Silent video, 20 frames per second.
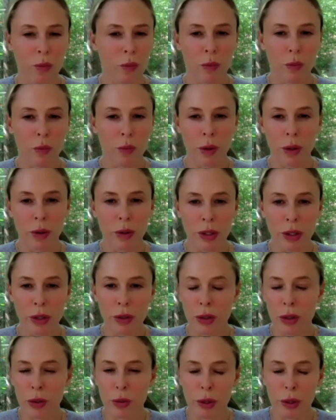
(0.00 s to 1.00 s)
What do you
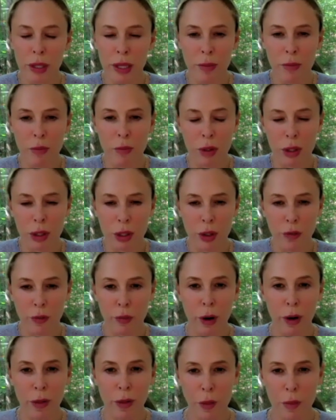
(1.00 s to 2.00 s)
do with them once you've
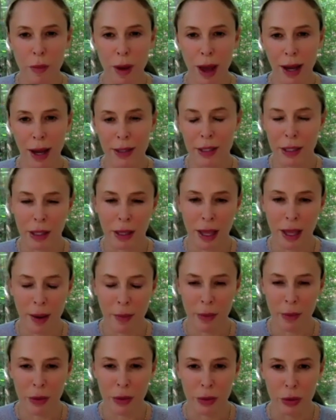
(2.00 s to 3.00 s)
brought them back to the
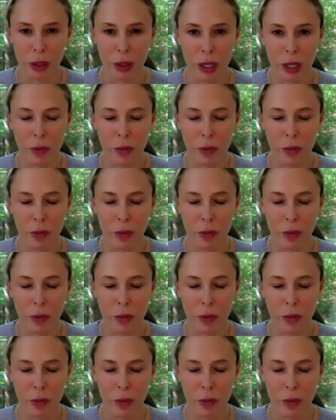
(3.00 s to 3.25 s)
laboratory?